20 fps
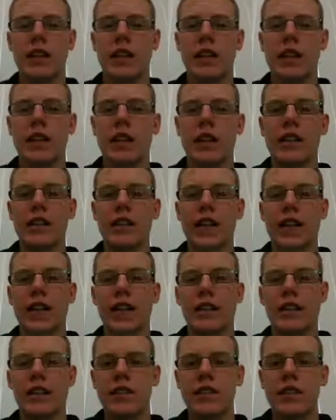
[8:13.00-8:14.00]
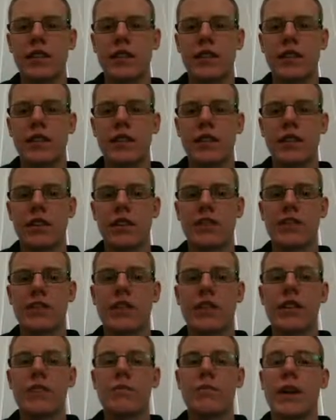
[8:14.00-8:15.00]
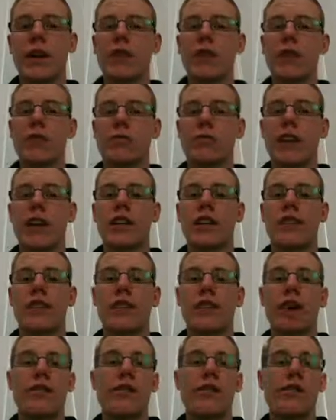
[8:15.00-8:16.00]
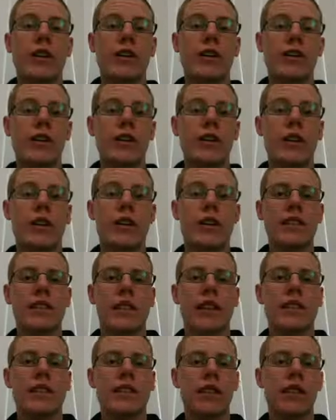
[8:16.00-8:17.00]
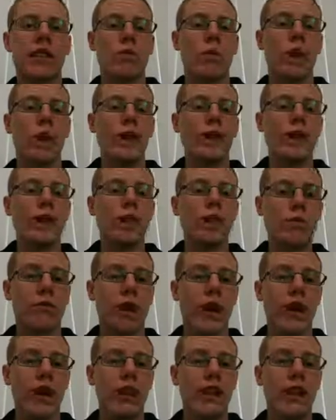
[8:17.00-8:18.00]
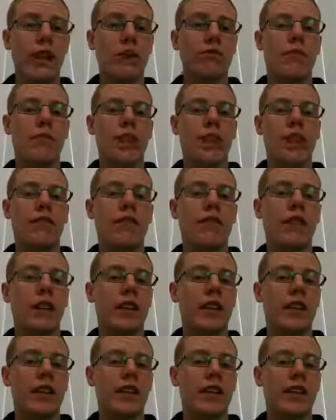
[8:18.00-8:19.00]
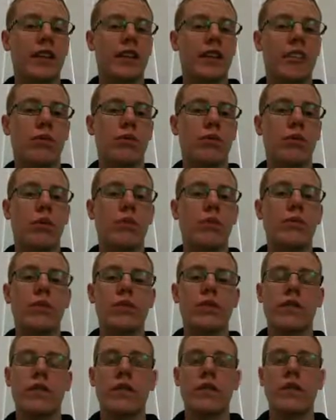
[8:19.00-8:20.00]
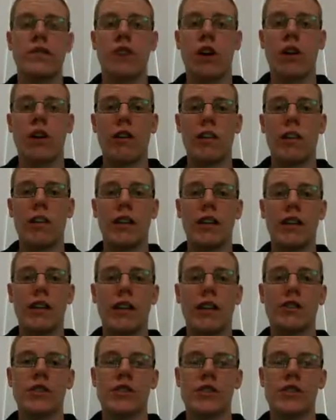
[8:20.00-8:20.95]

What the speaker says: In this case, threads may interact quite frequently, and scheduling one thread may affect the performance of the entire application.